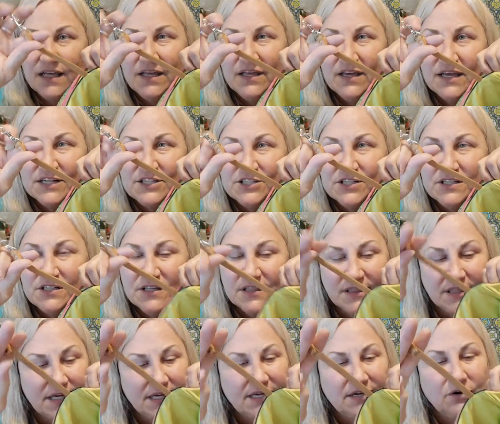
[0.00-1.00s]
you got your little
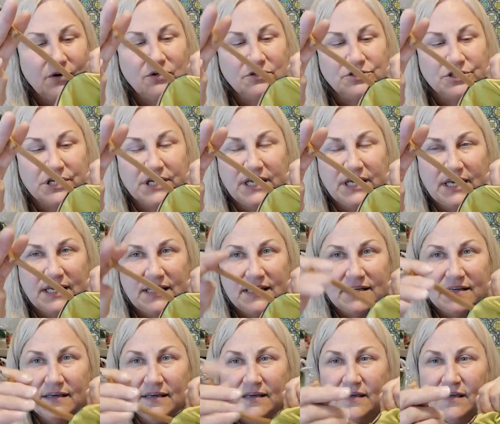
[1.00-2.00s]
thing to hold your
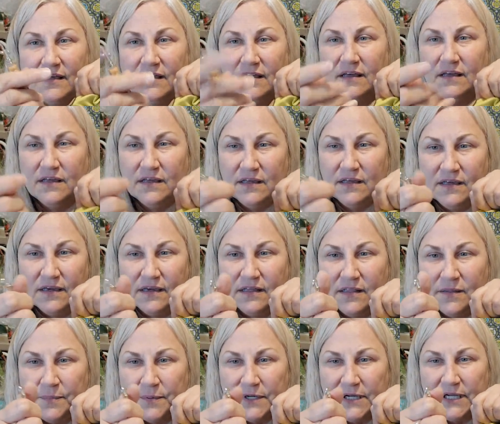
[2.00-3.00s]
key. You
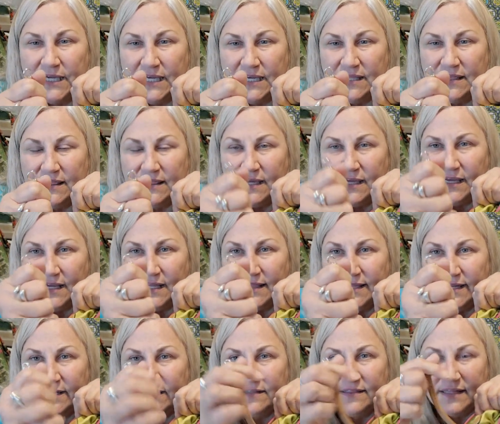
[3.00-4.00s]
clip your key thing on
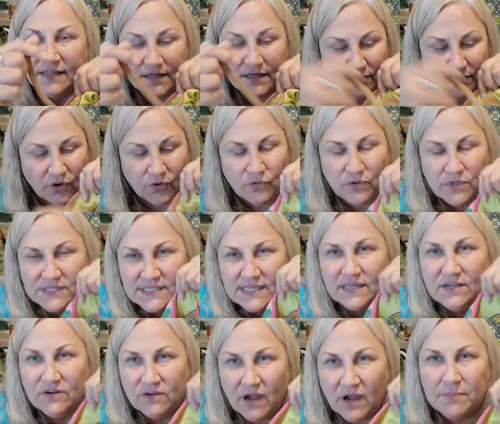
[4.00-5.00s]
there, and then you always
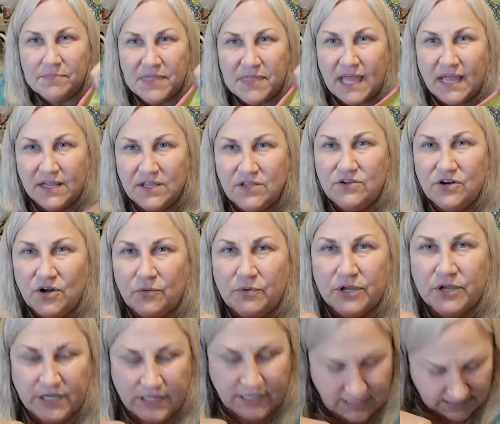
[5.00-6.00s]
can grab that and you know
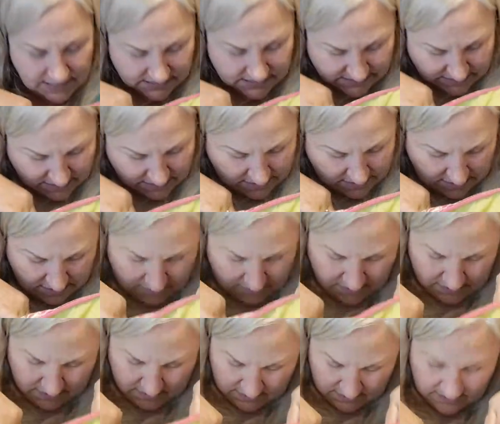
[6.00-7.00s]
where your keys are.
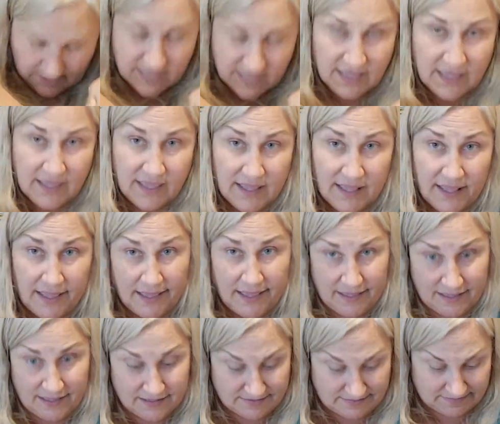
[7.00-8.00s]

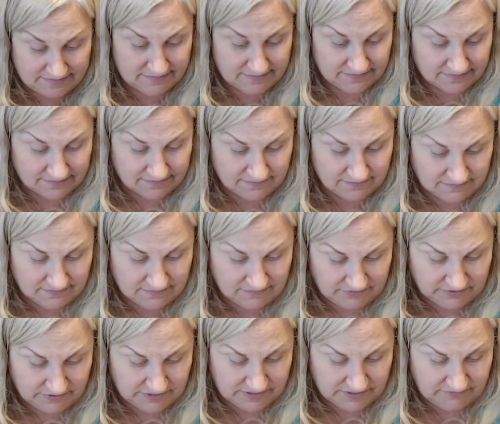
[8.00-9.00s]
It's
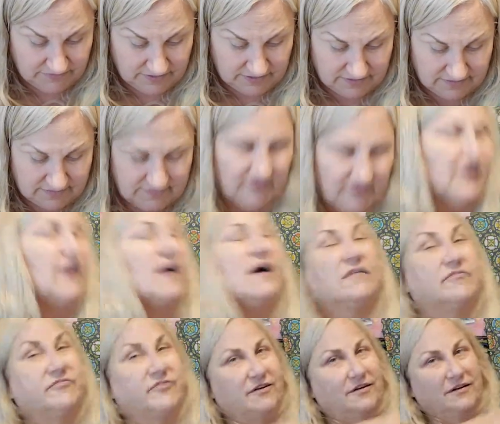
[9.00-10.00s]
very convenient to
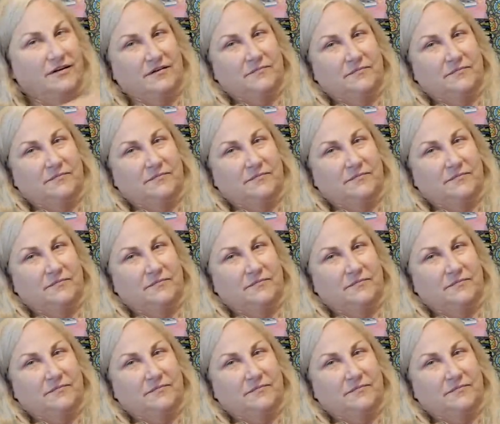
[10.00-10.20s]
have.